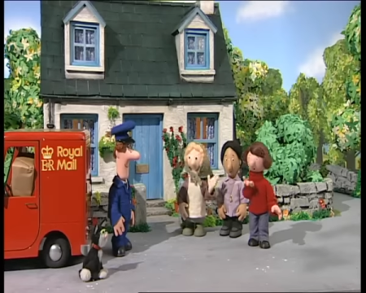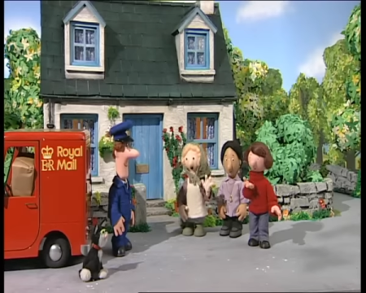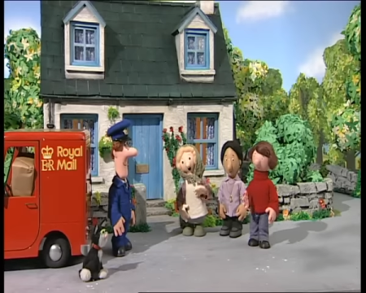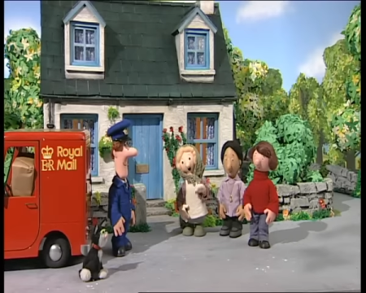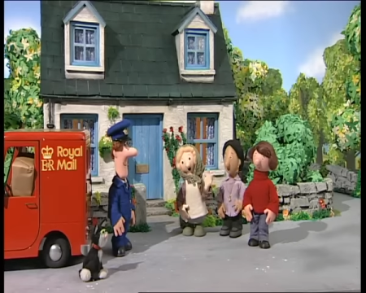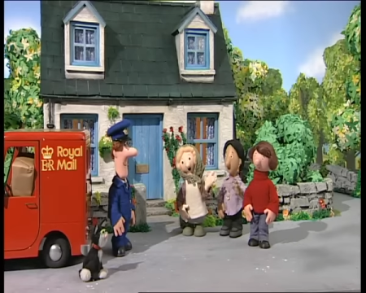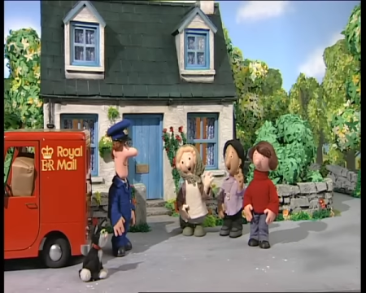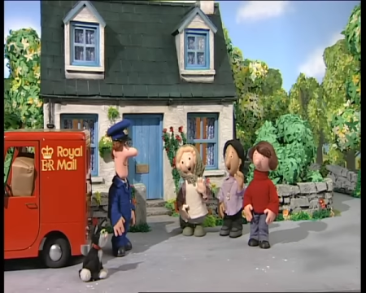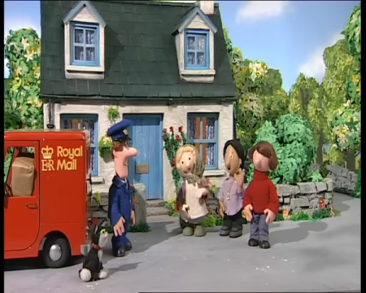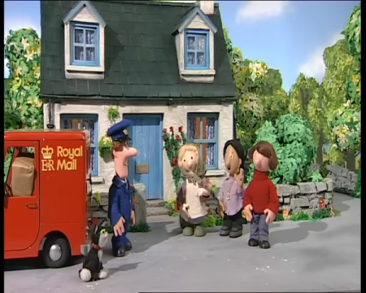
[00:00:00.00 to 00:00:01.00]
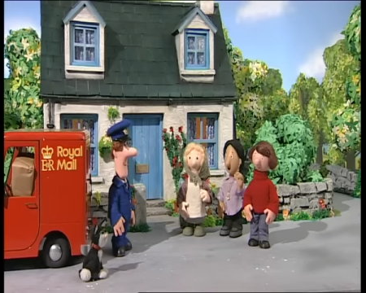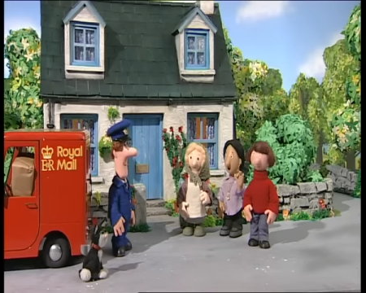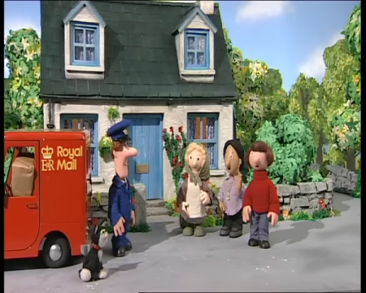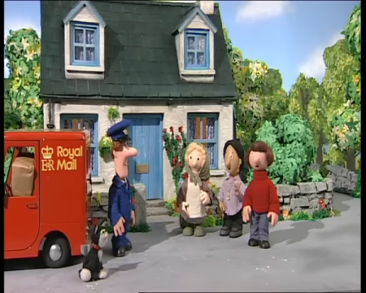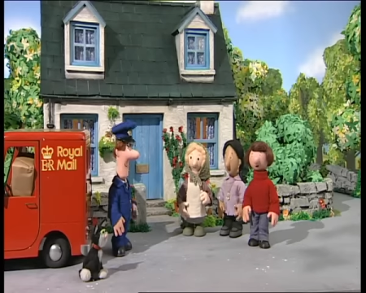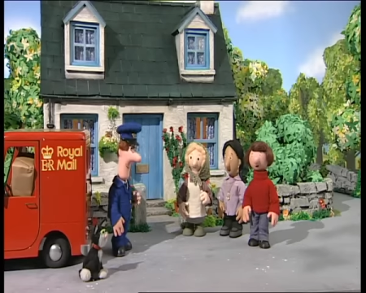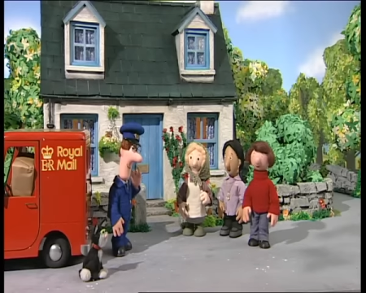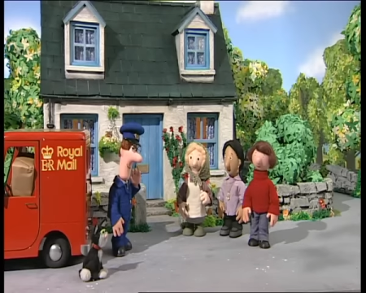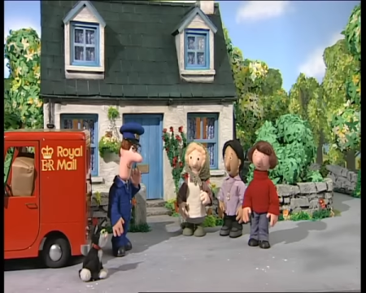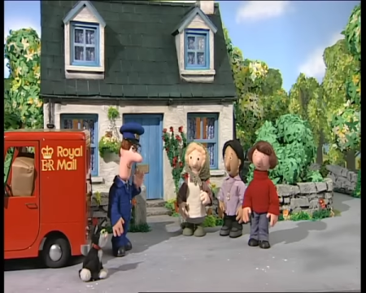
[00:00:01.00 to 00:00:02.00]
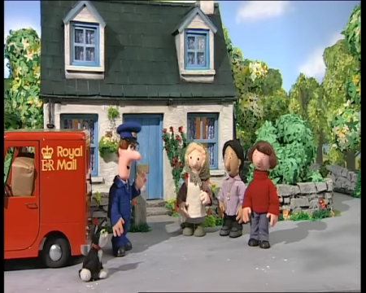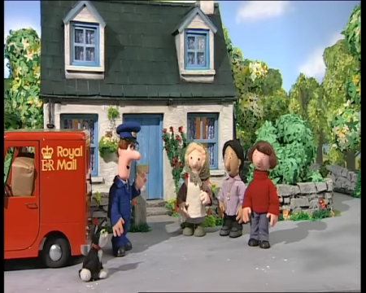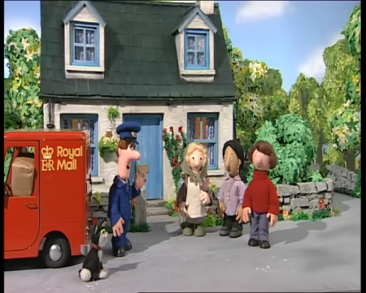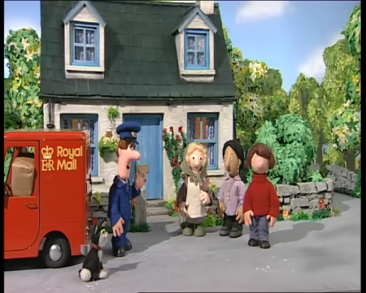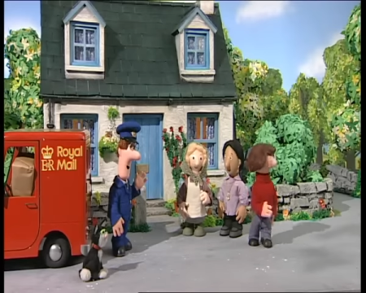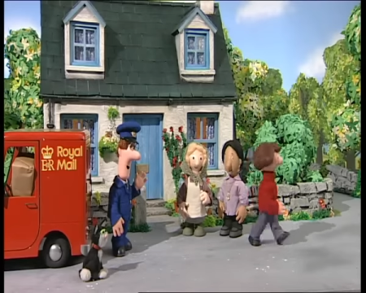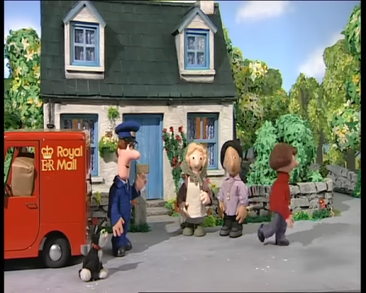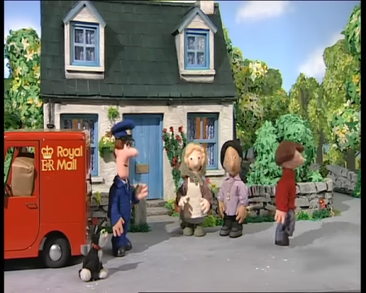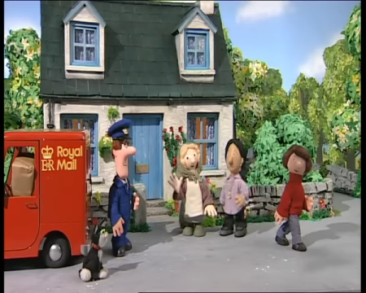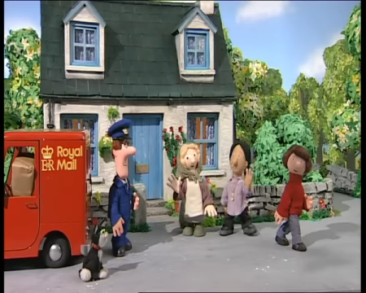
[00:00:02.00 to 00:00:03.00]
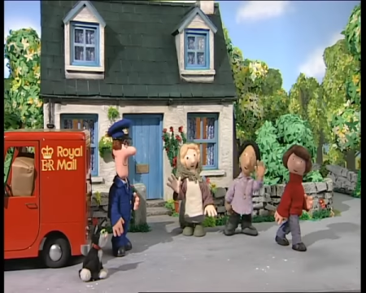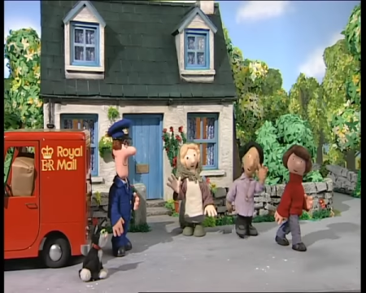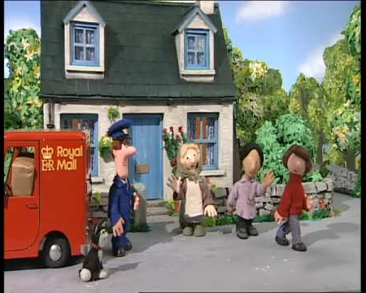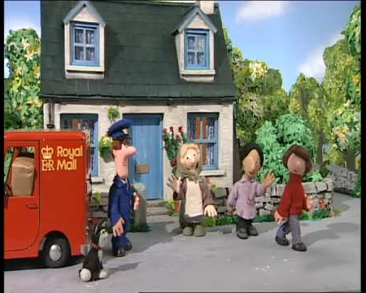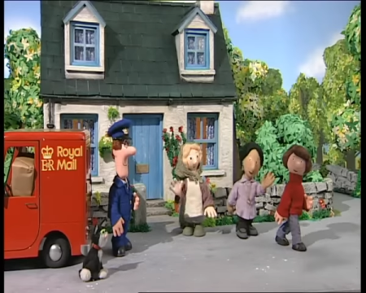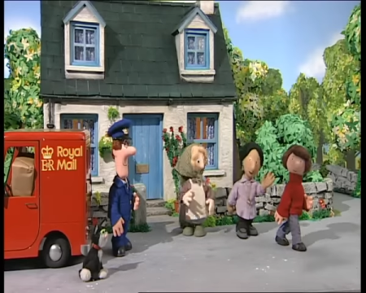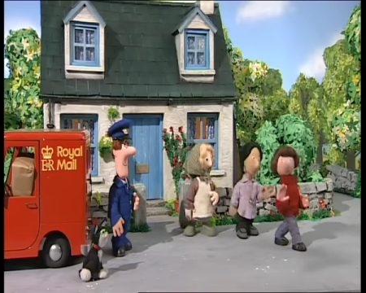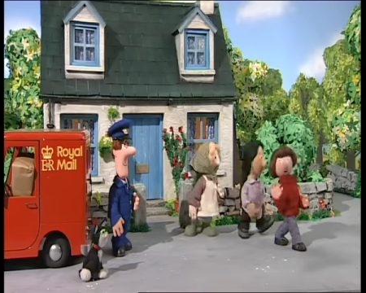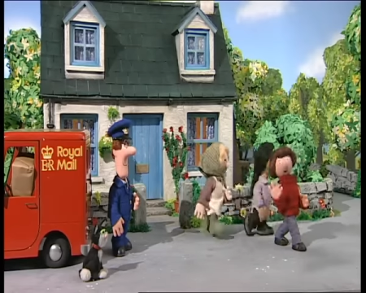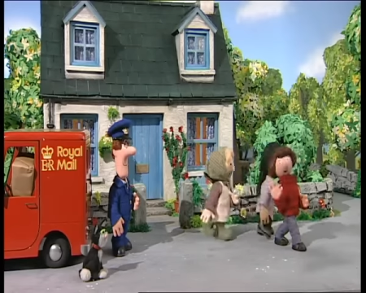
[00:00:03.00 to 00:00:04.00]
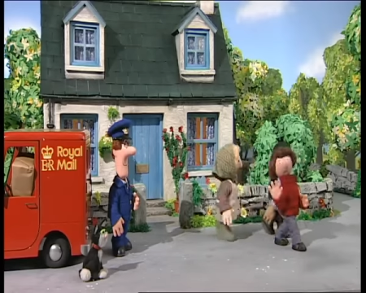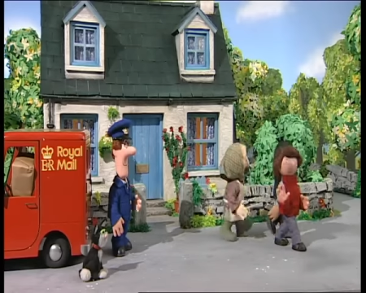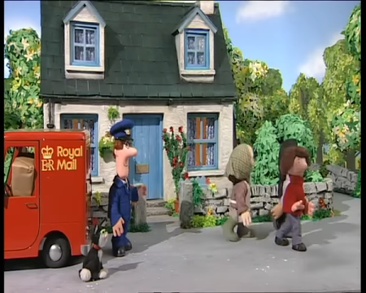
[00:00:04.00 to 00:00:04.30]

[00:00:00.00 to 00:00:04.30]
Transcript: No face is visible, so there are no lips to read.